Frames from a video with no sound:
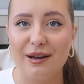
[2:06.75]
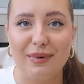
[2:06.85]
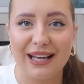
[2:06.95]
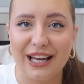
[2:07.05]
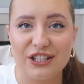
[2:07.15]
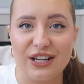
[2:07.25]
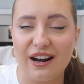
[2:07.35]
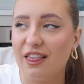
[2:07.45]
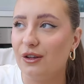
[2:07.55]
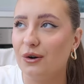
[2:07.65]
in my
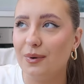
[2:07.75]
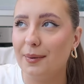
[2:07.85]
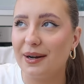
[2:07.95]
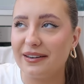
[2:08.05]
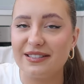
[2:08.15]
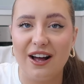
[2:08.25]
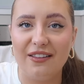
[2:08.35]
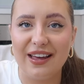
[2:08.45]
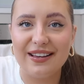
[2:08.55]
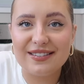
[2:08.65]
kitchen. I thought, where am I going to
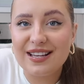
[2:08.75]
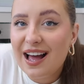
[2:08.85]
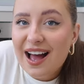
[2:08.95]
start this?